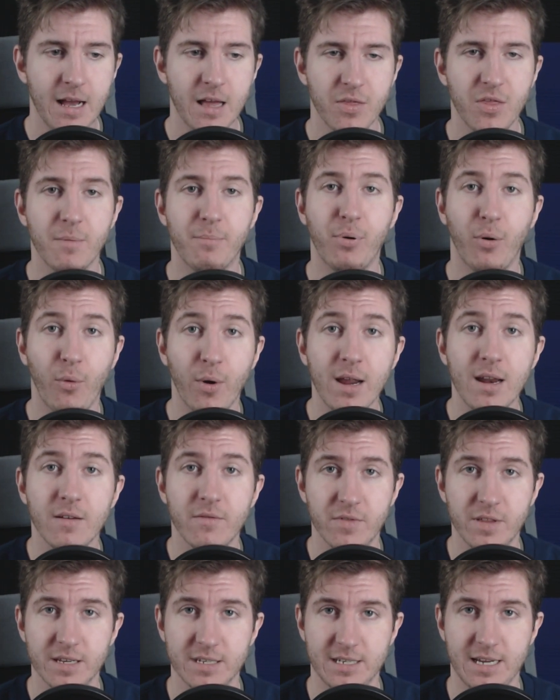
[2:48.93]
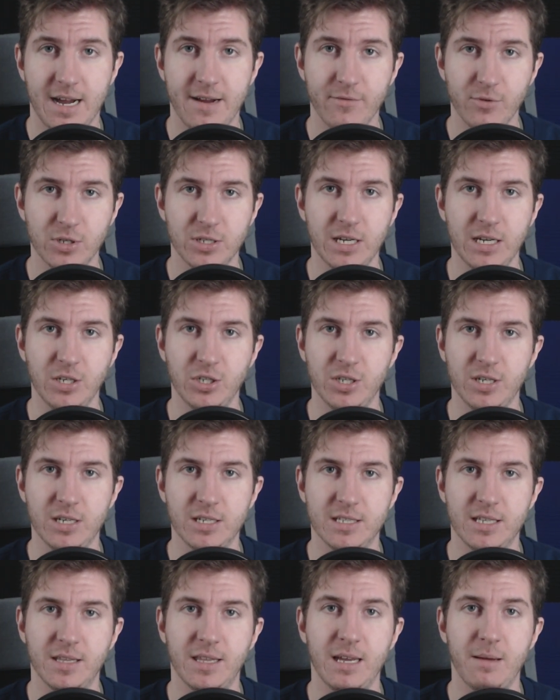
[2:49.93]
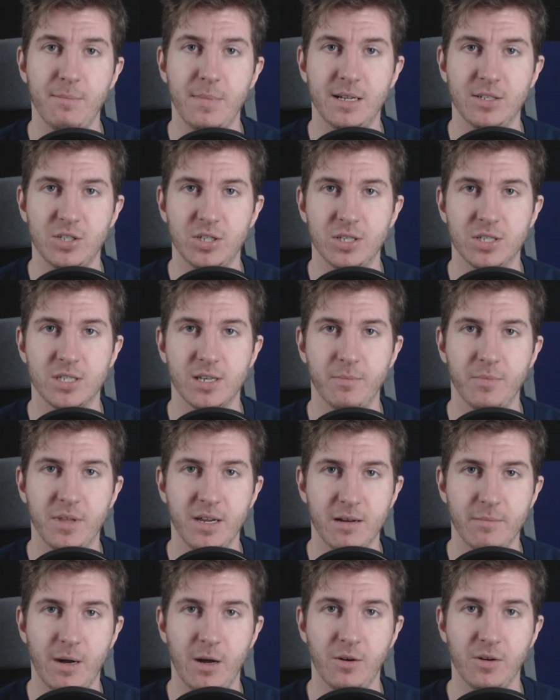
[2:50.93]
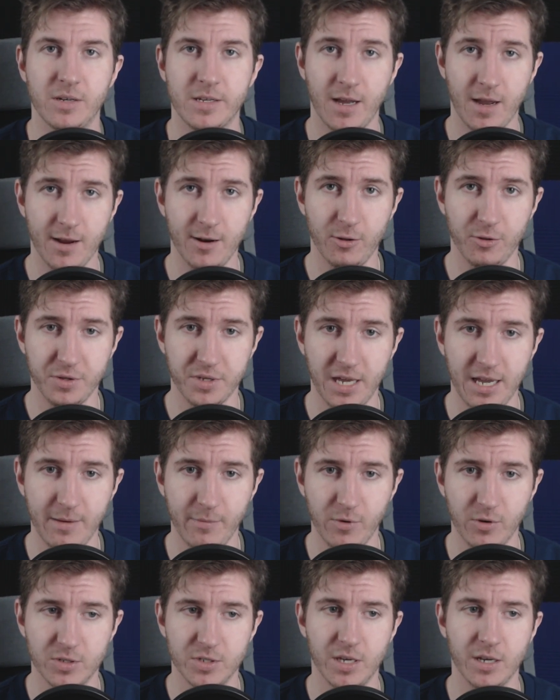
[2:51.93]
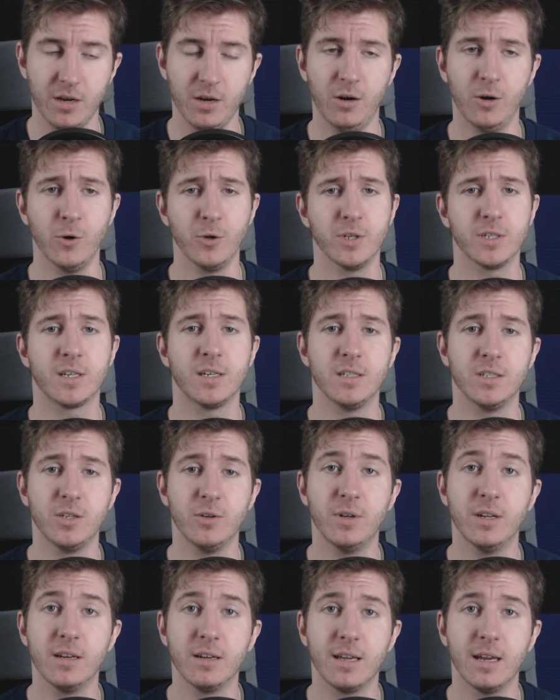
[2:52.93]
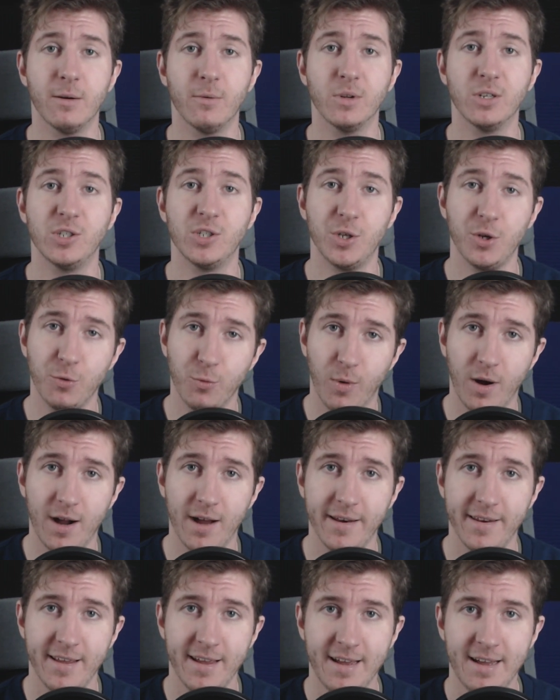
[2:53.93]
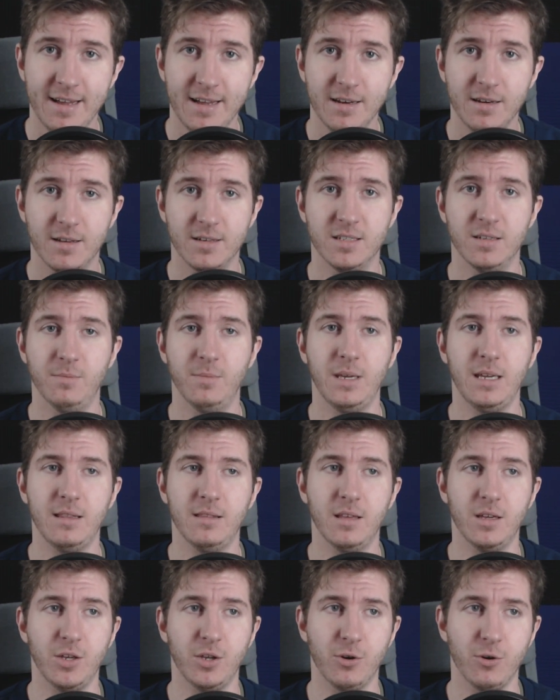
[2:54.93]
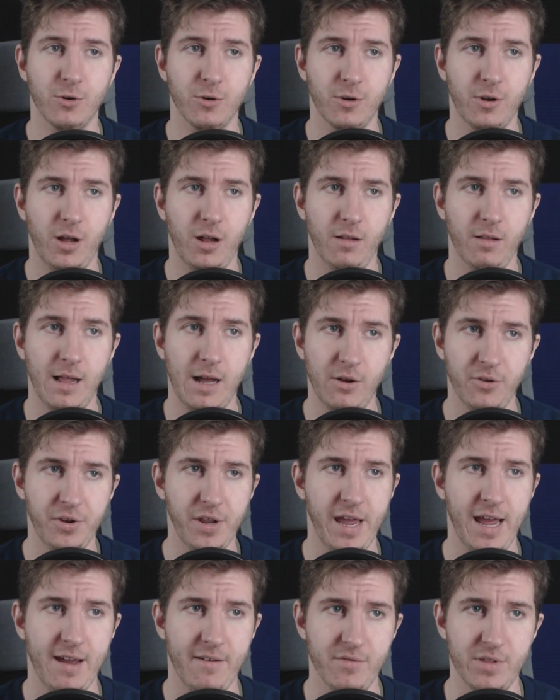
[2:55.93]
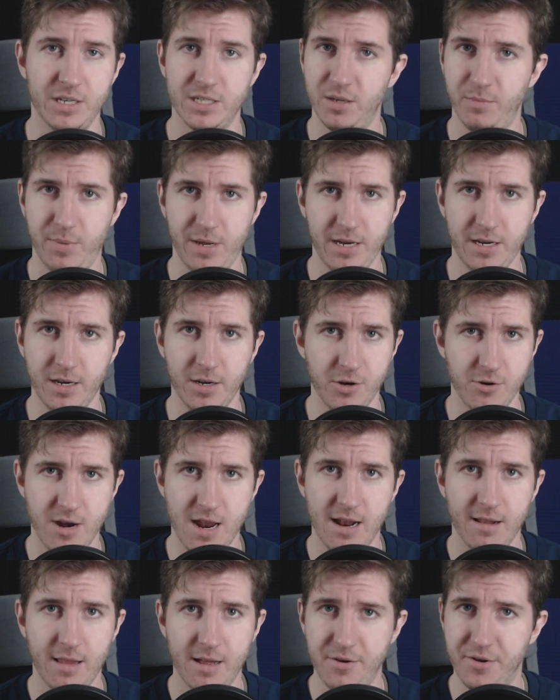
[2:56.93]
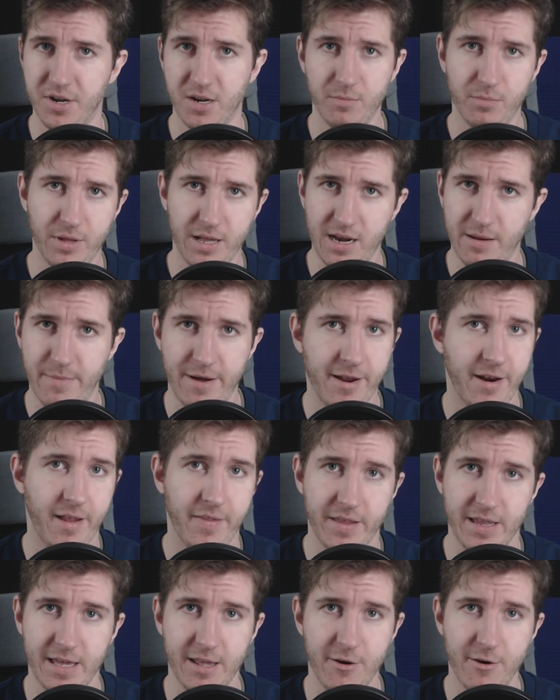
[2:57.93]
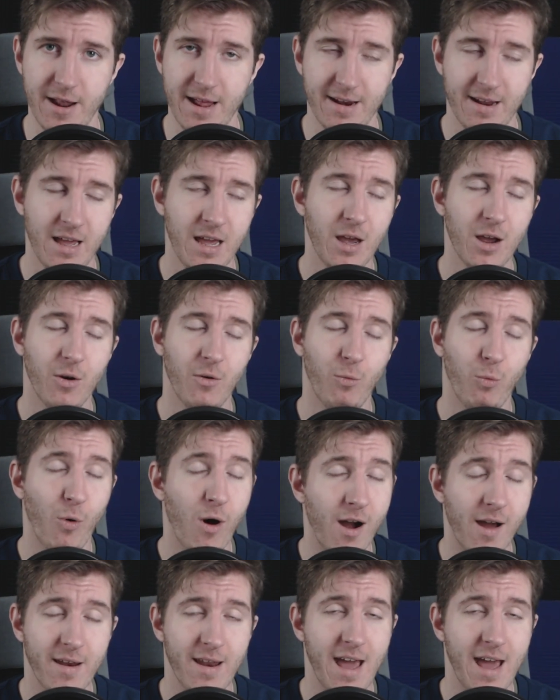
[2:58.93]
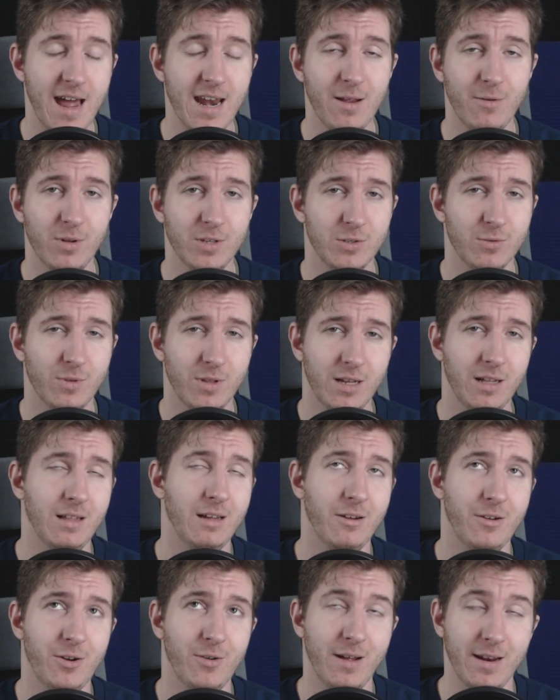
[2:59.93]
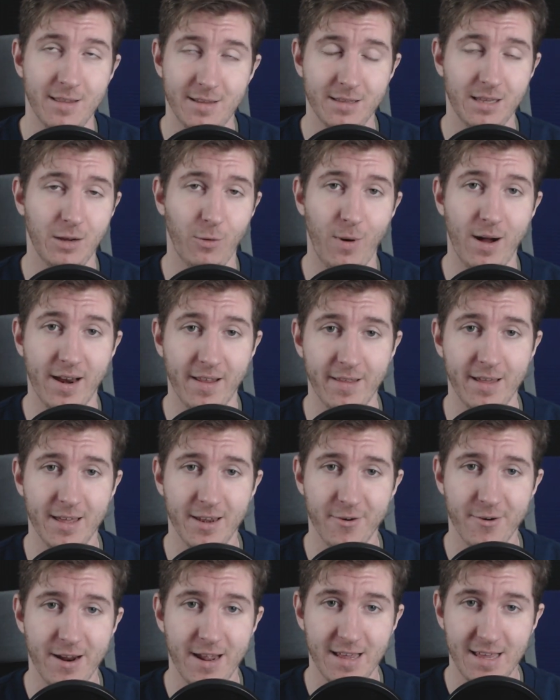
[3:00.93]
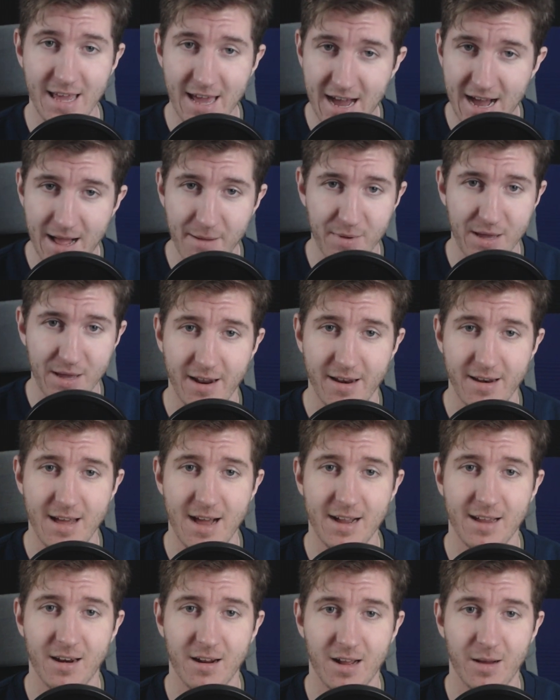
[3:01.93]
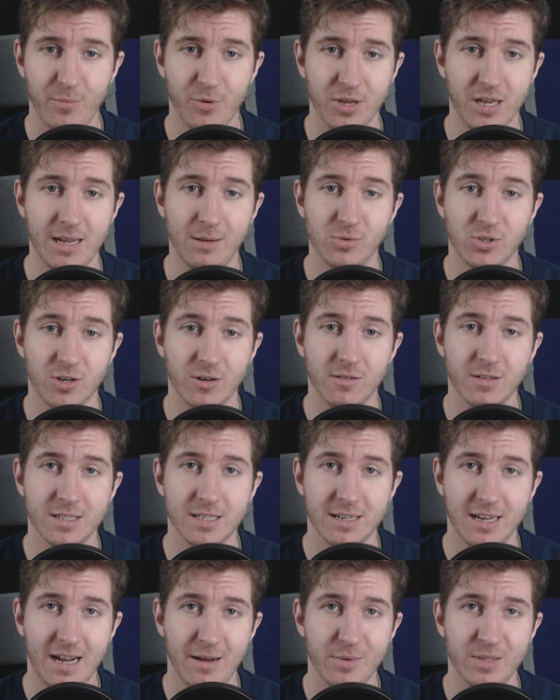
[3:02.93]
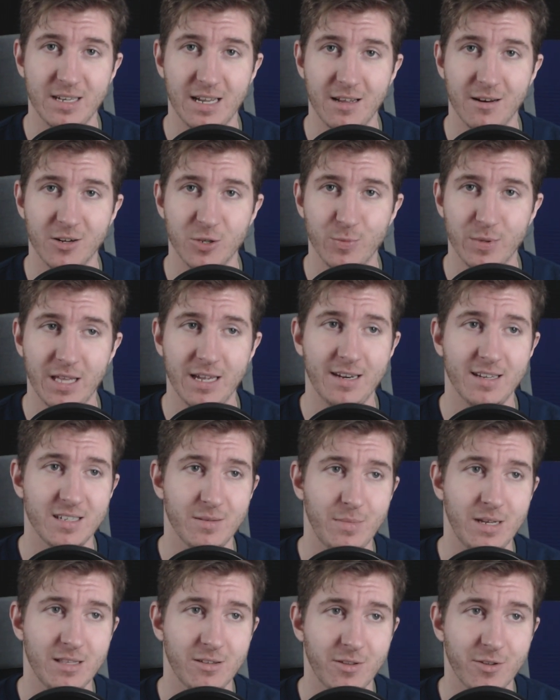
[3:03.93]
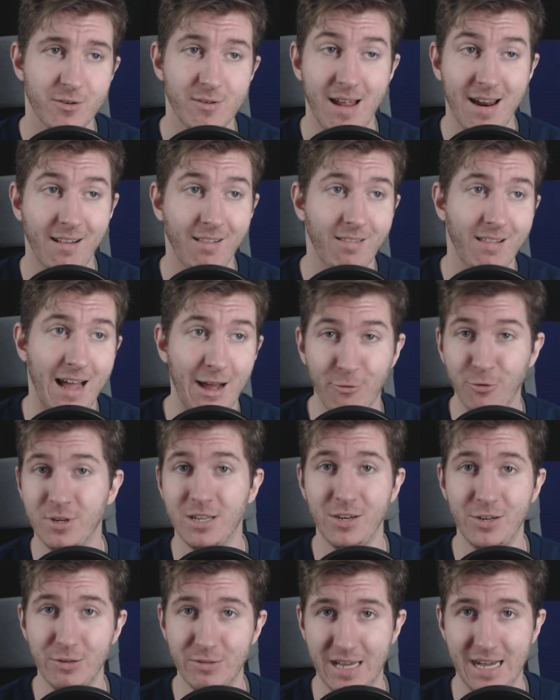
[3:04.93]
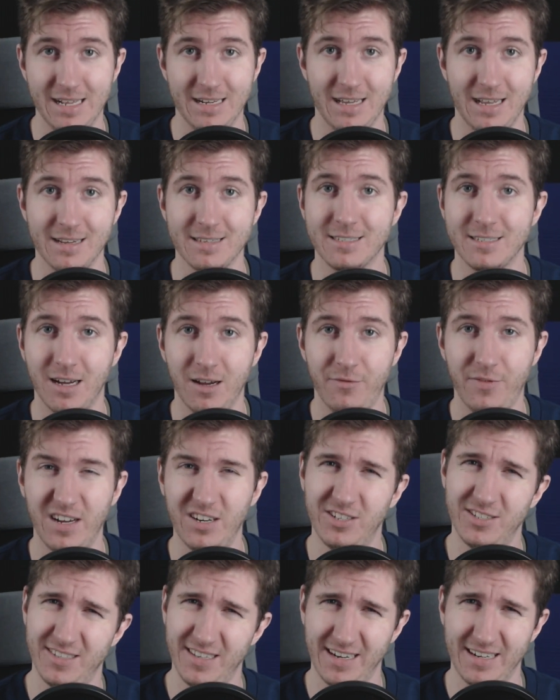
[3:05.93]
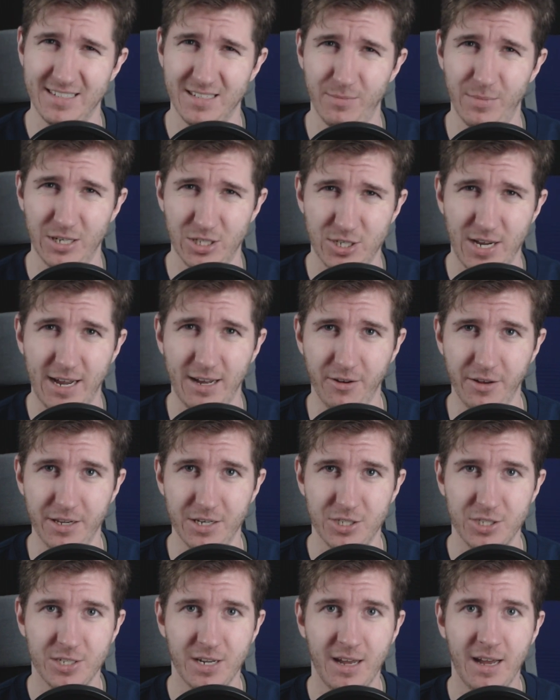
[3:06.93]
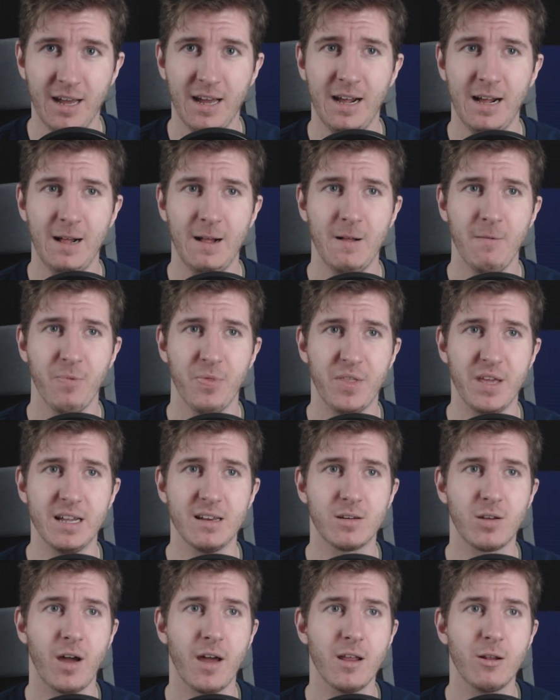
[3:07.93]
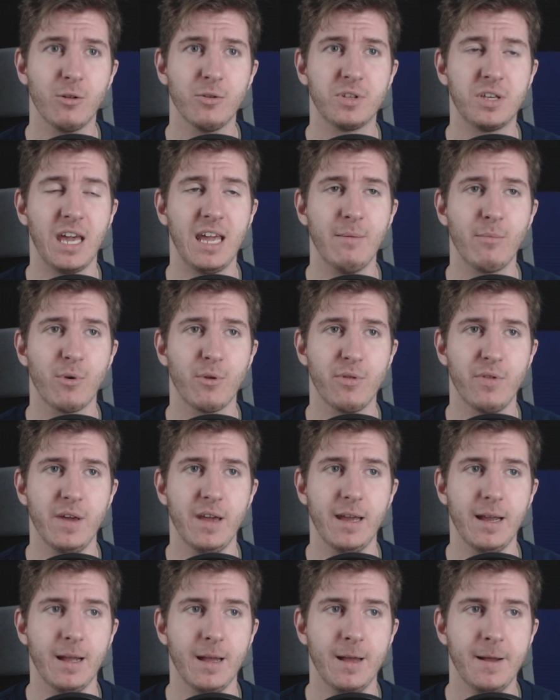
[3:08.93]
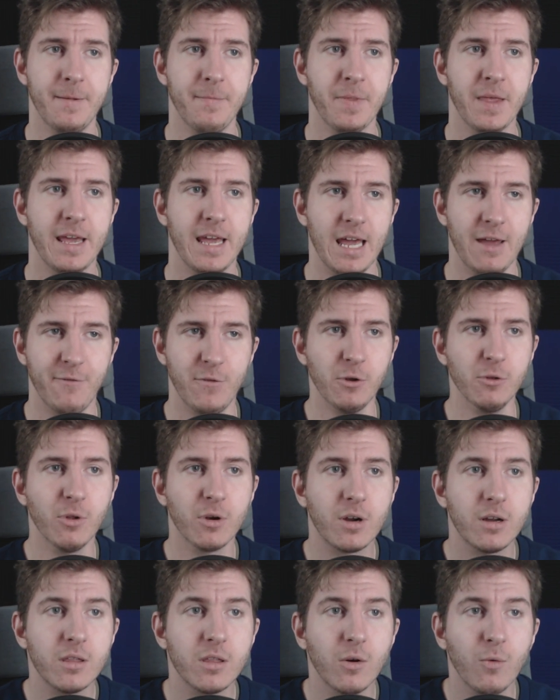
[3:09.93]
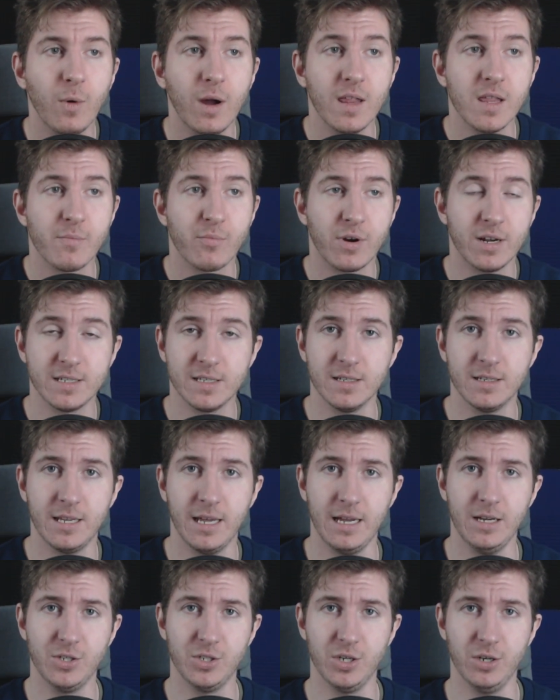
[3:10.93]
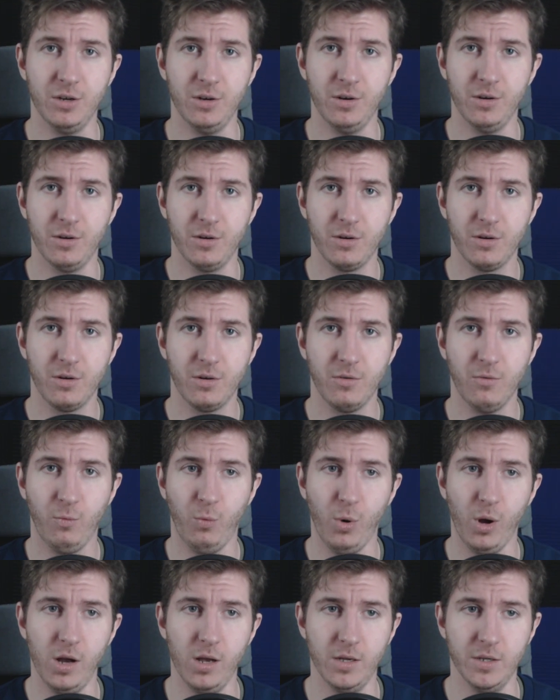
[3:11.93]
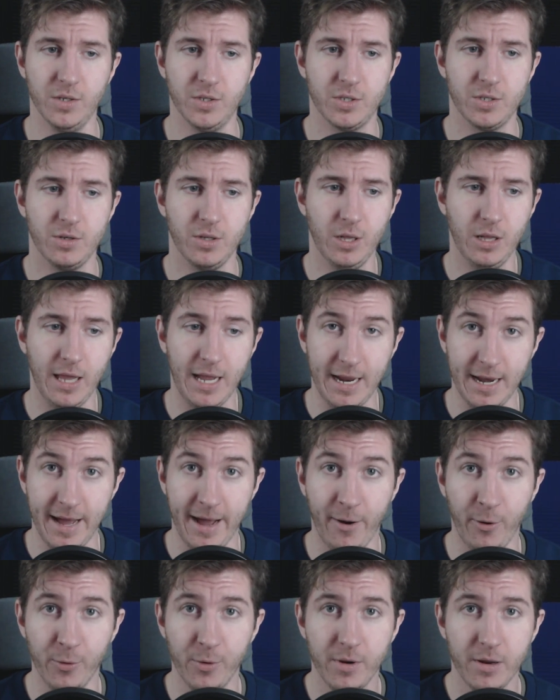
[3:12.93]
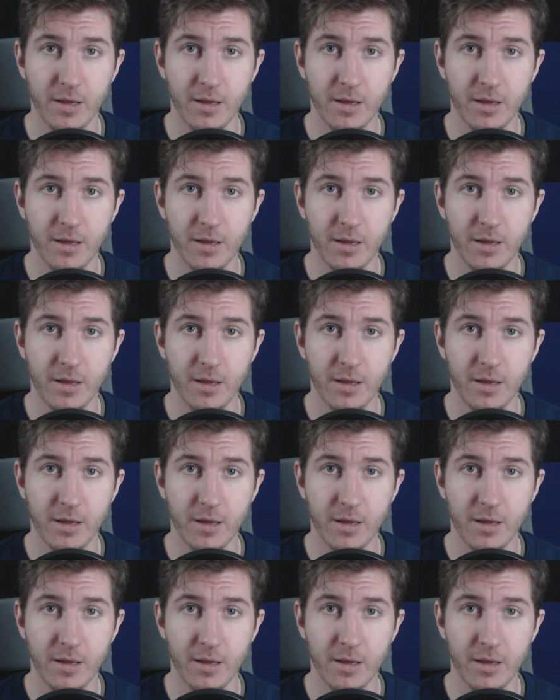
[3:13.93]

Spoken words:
The point of this conversation is that they mentioned something about entitled gamers, like, oh, just because you didn't get what you want doesn't mean that you're allowed to have this opinion. You're not allowed to complain about it on the internet. One, anyone's really allowed to do anything they want on the internet. Yeah, I'm knocking a couple game journalists and commentators, but that doesn't mean that they're not allowed to do that kind of stuff. I just think it's a bit childish. The entitled gamer thing, if you look at the way the presentation was laid out,